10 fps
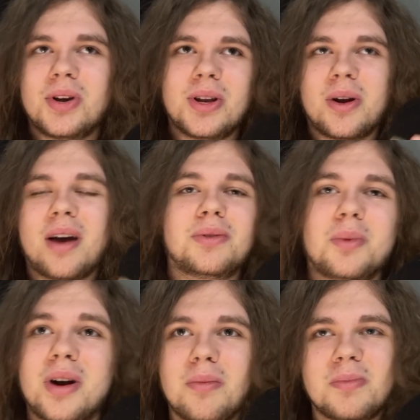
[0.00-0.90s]
You don't have to
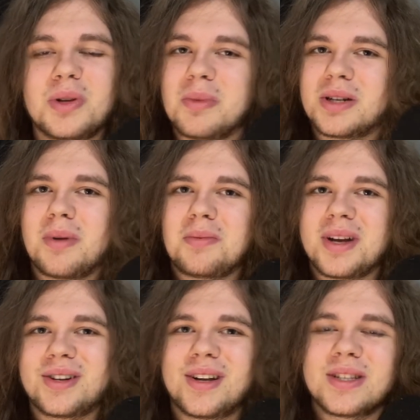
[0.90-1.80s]
worry too much about
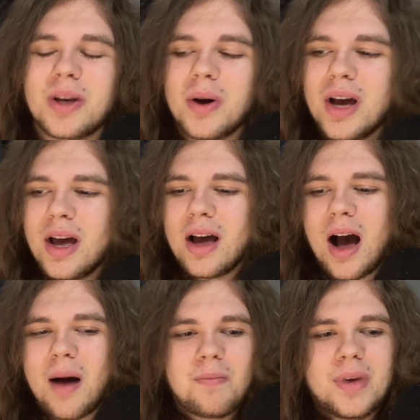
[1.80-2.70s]
Patreon. So
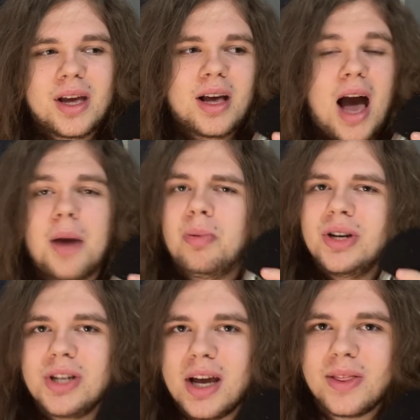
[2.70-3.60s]
I
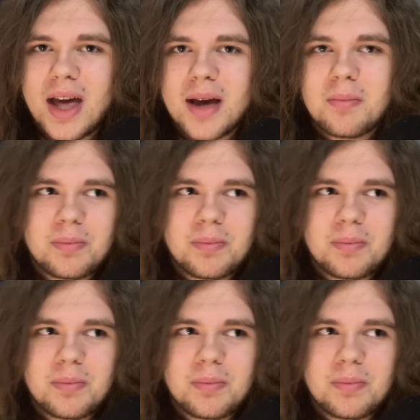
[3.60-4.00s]
appreciate that.